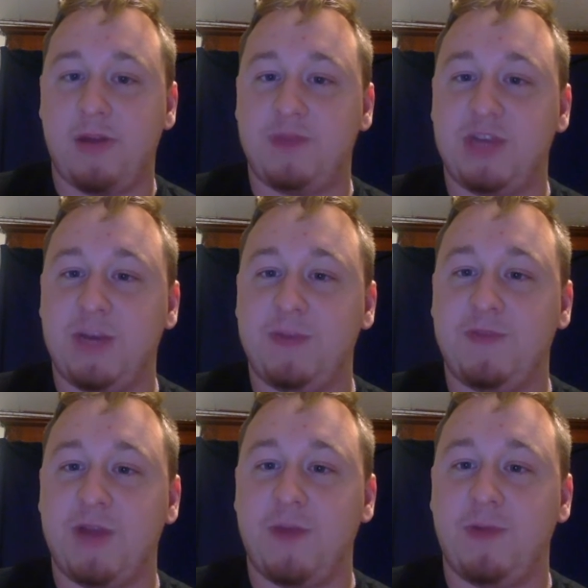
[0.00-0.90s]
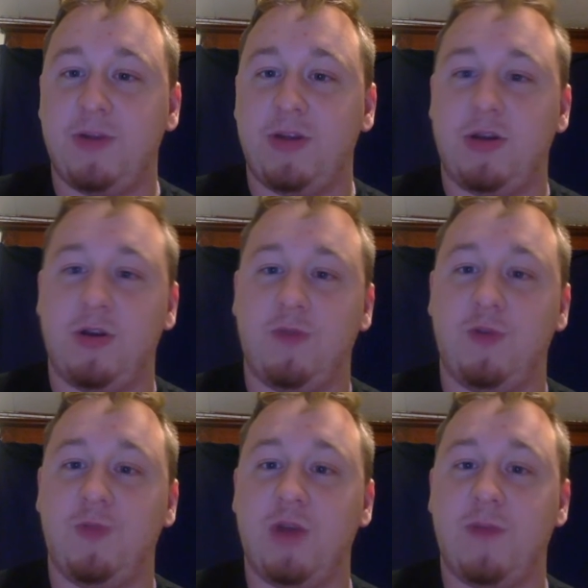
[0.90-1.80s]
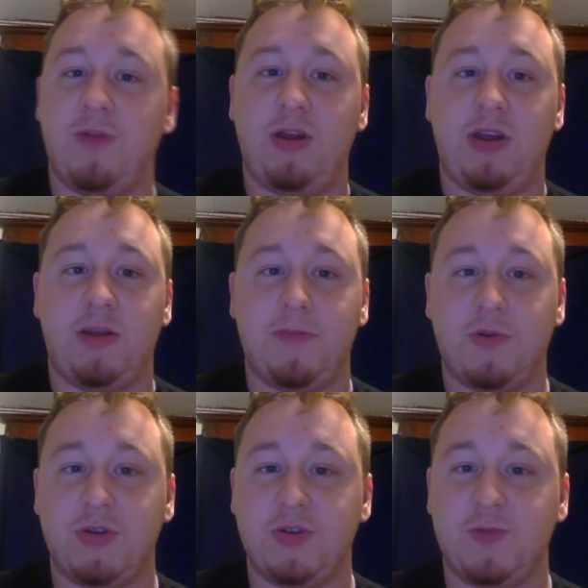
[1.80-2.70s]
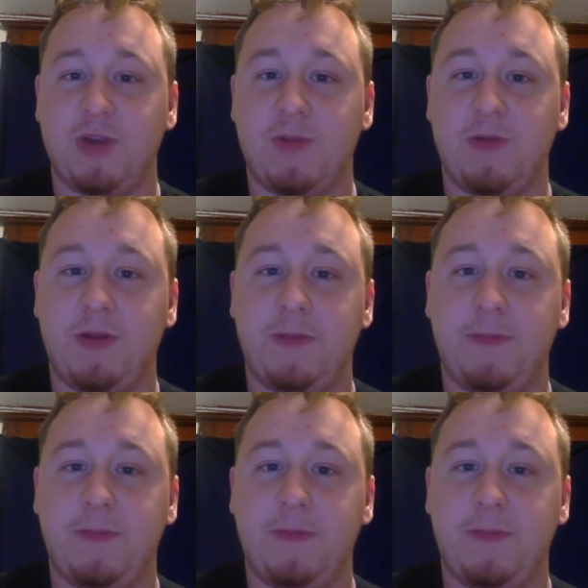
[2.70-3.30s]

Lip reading: Types of property are real property and personal property.